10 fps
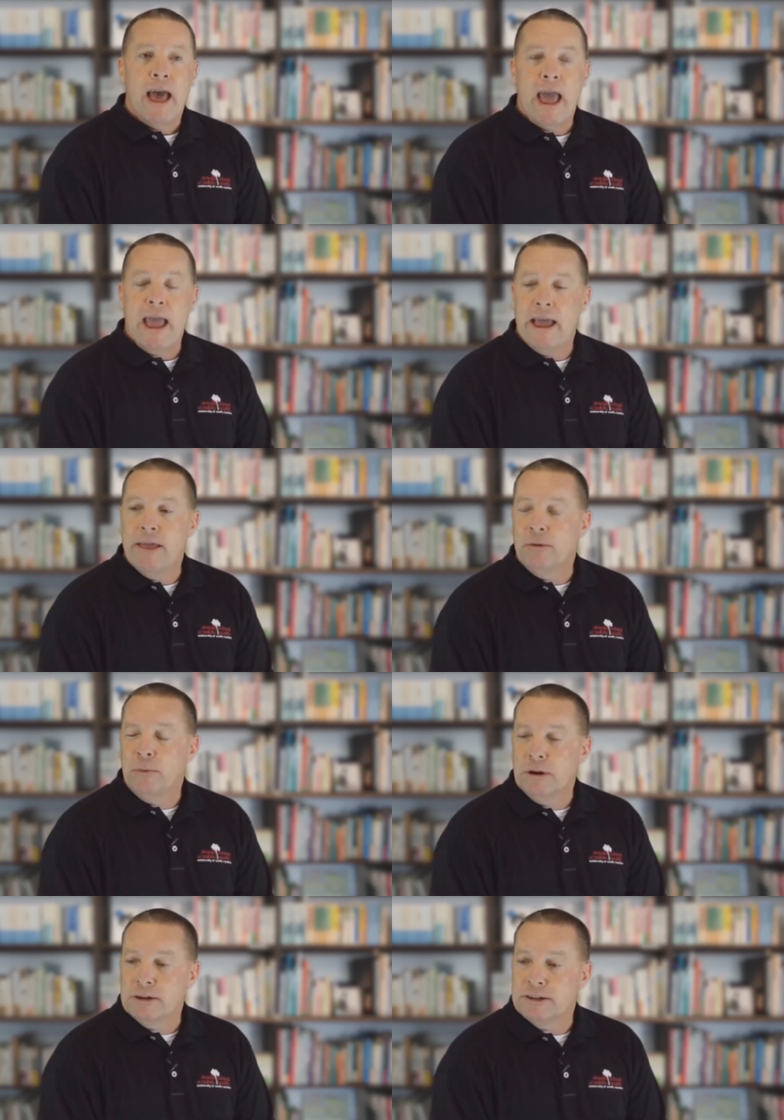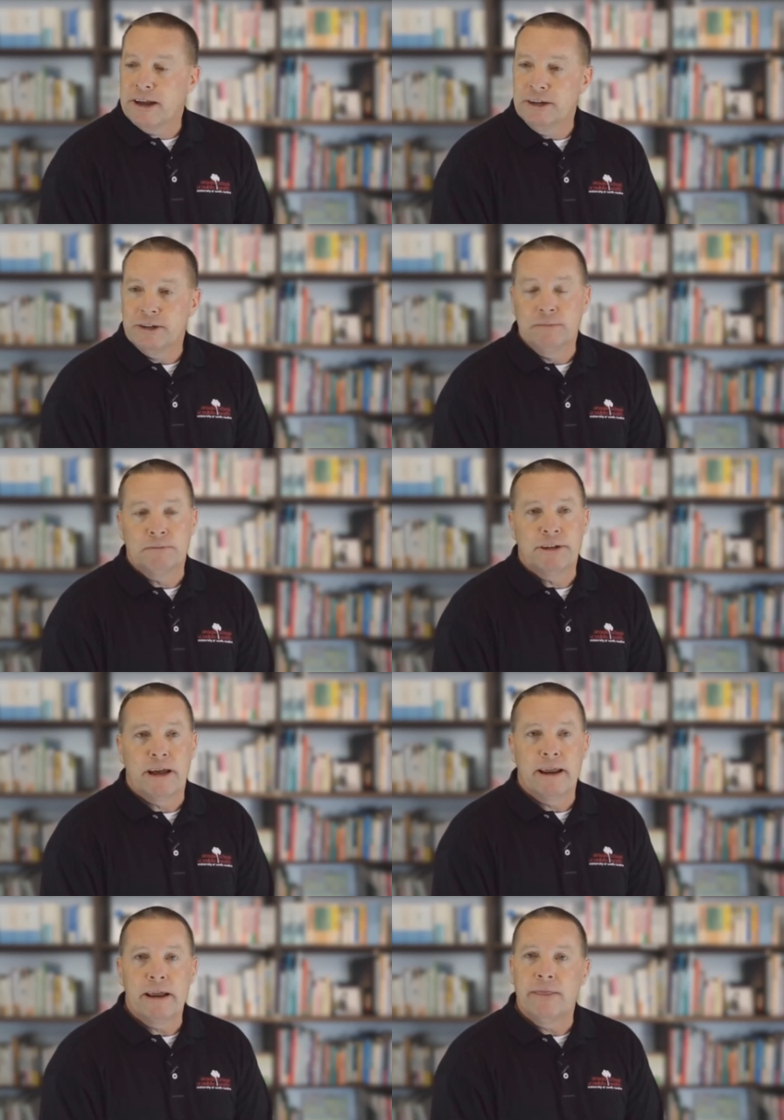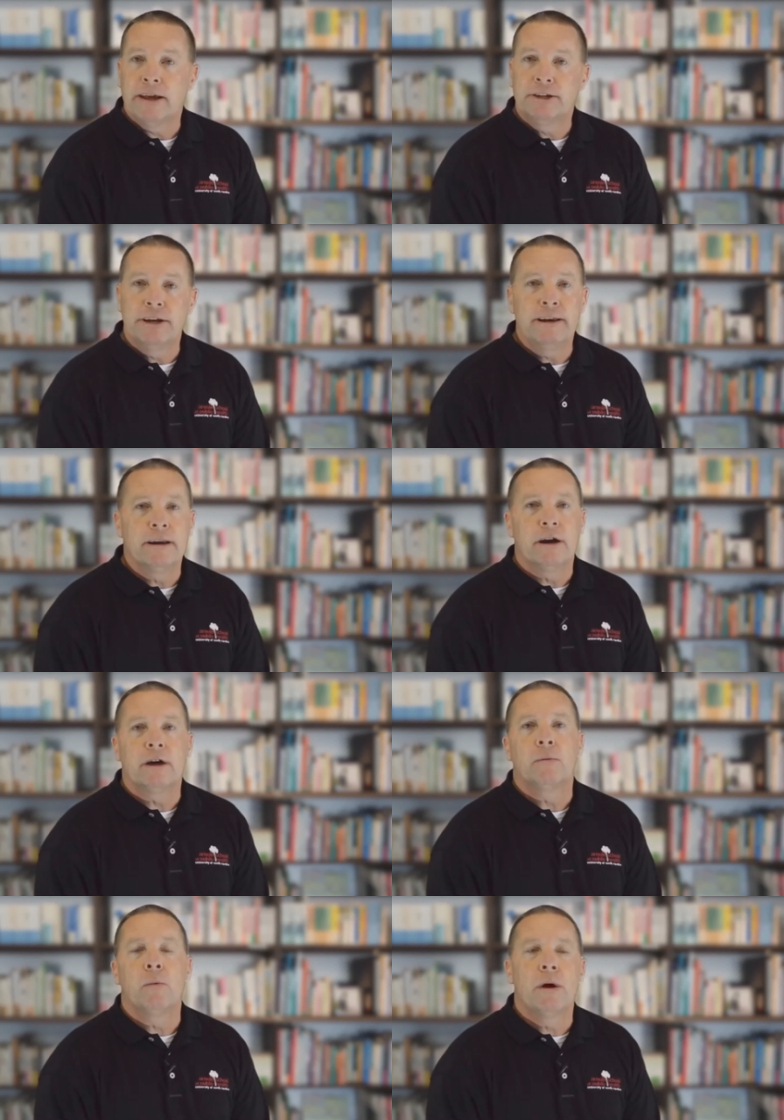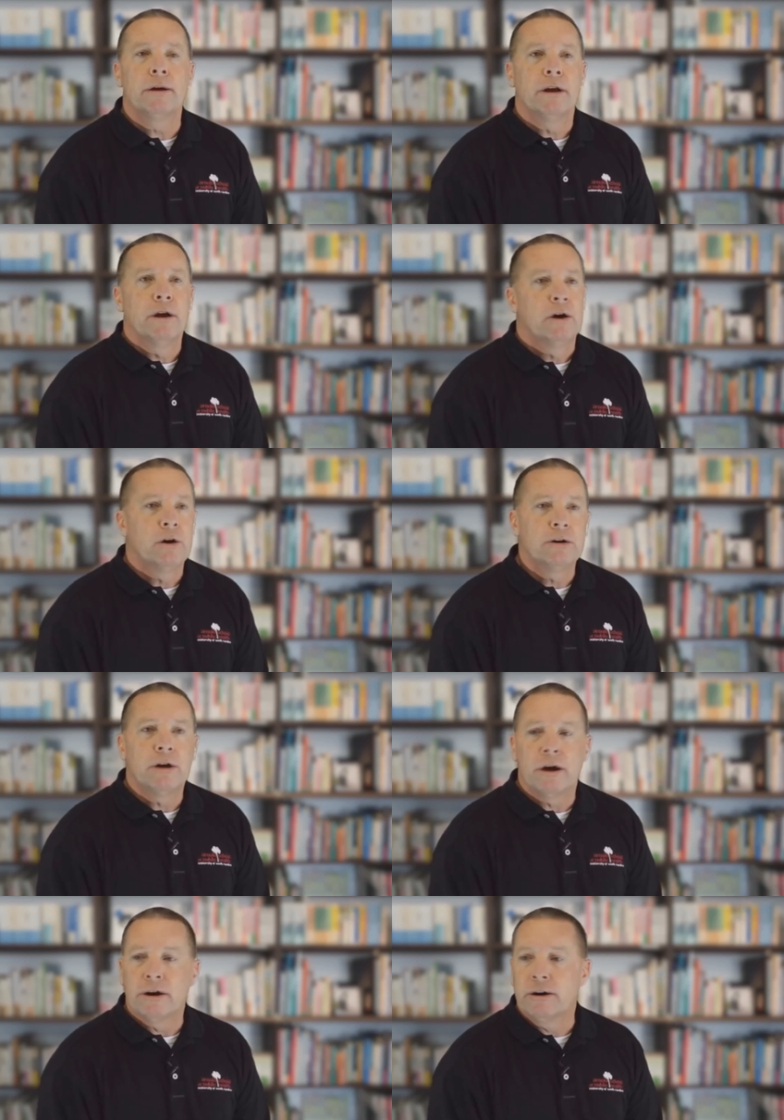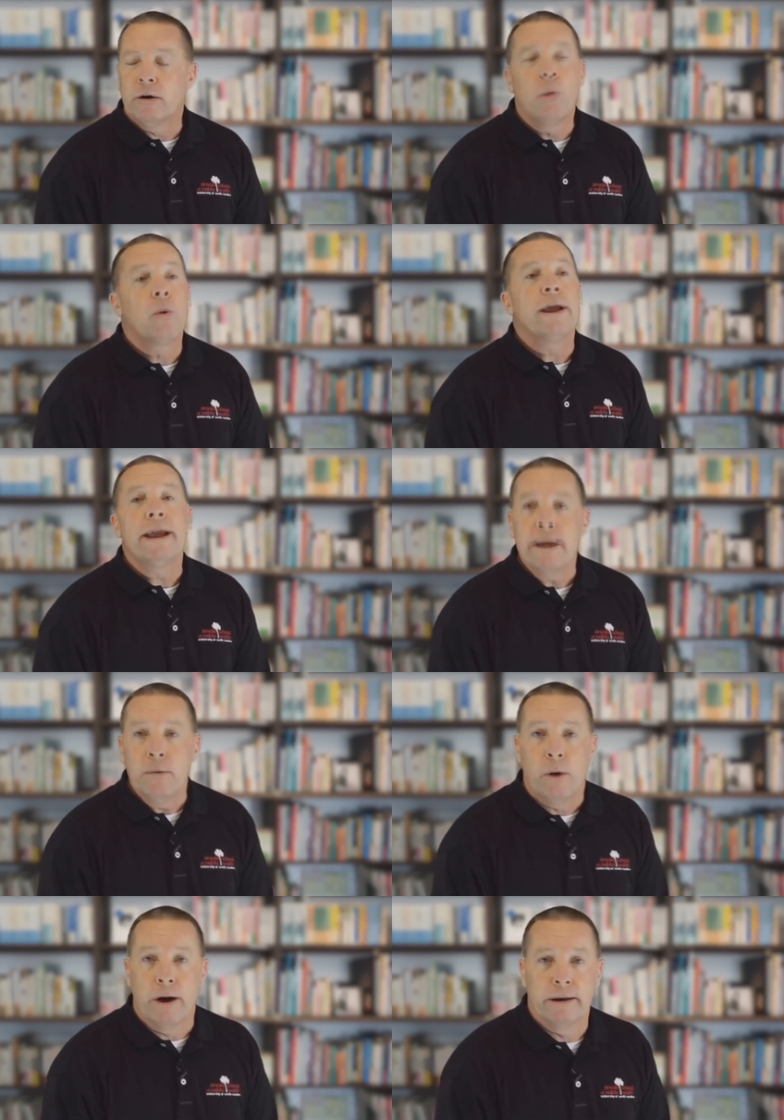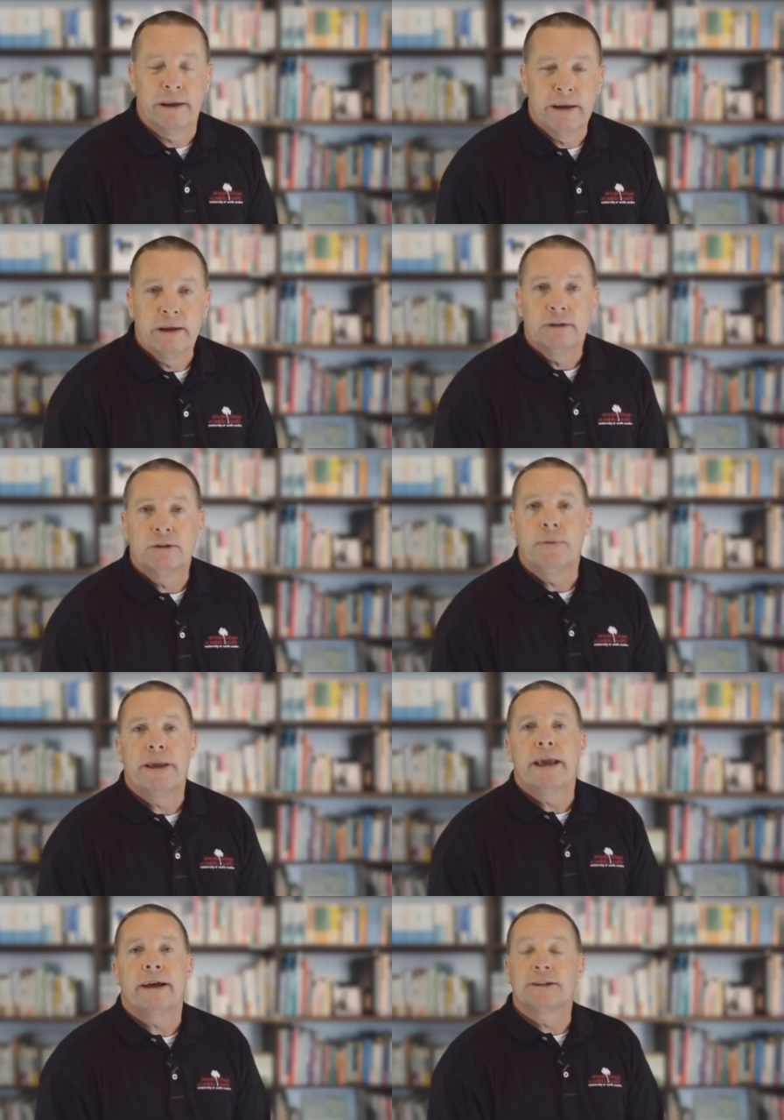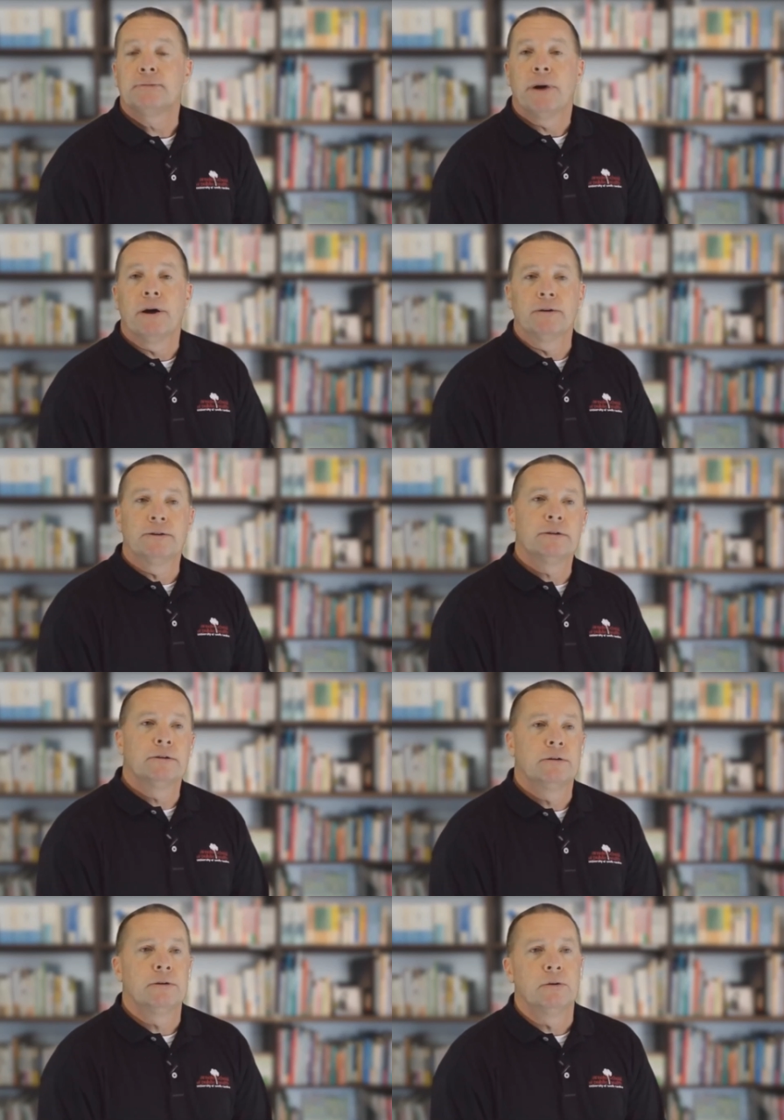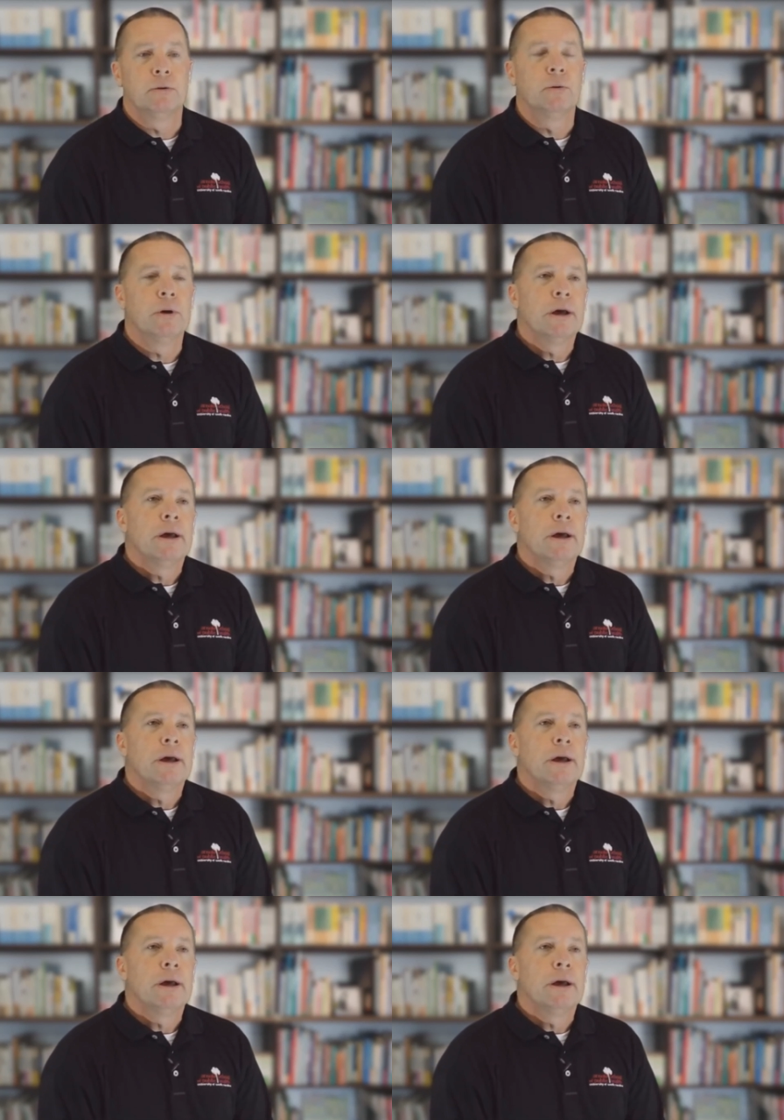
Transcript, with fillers: And the realization set in that she did not want her daughter or anyone to be exposed to